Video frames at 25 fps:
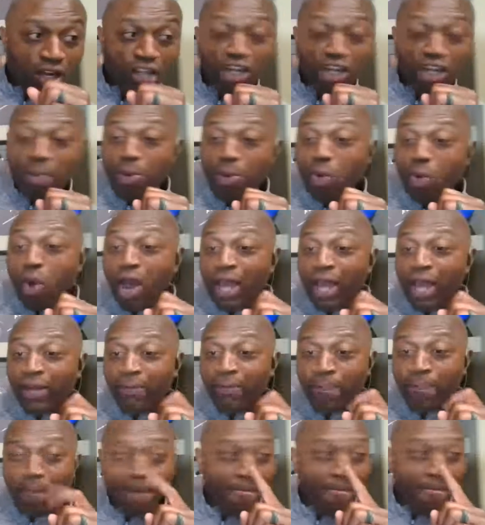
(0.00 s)
one,
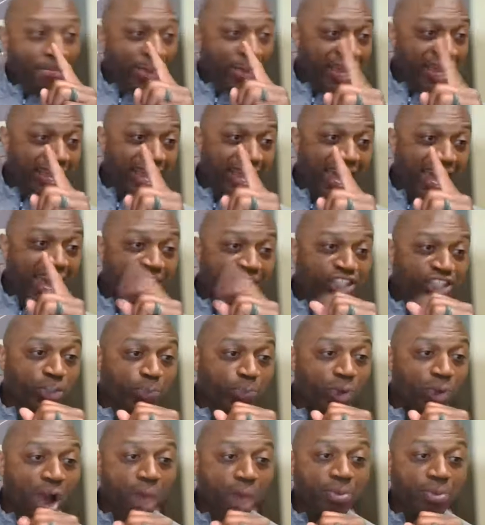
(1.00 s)
enhance your
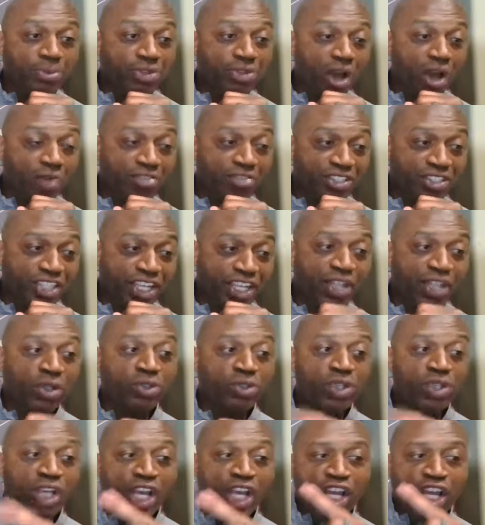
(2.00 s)
problem solving
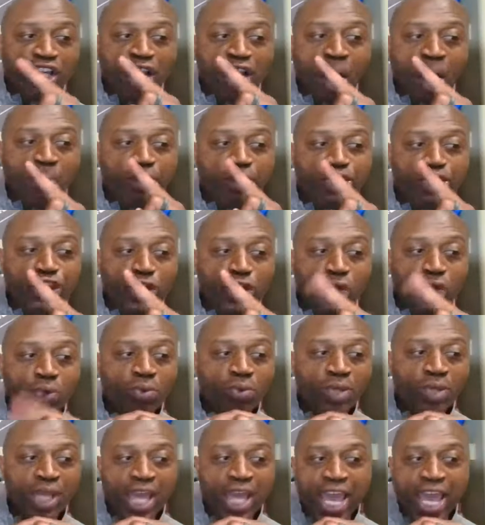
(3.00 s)
skills. Number
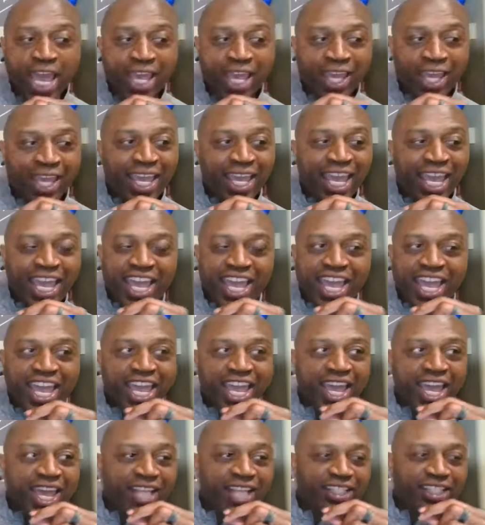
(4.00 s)
two
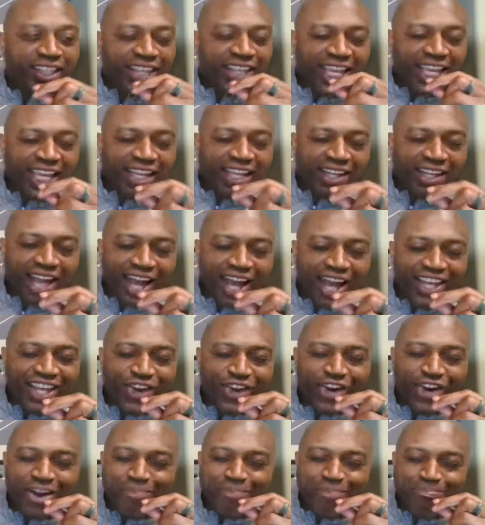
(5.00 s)
is thinking out of
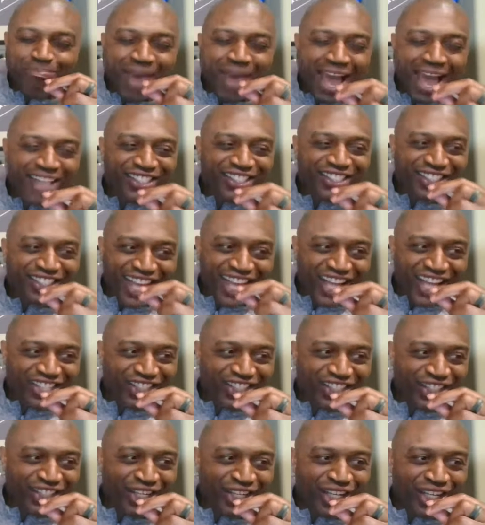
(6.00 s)
your
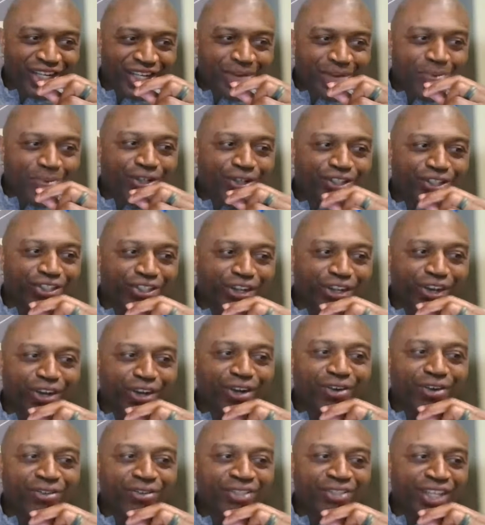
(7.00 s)
imagination
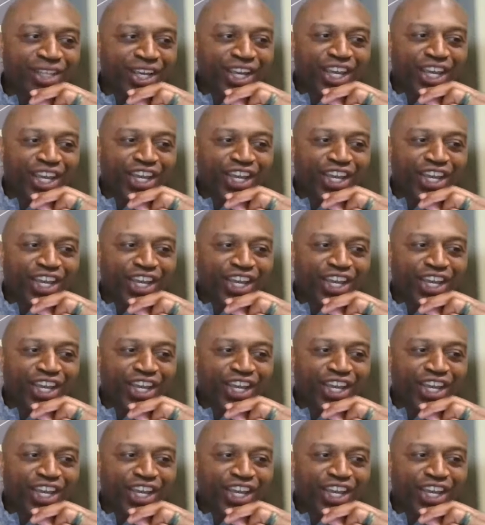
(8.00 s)
preserves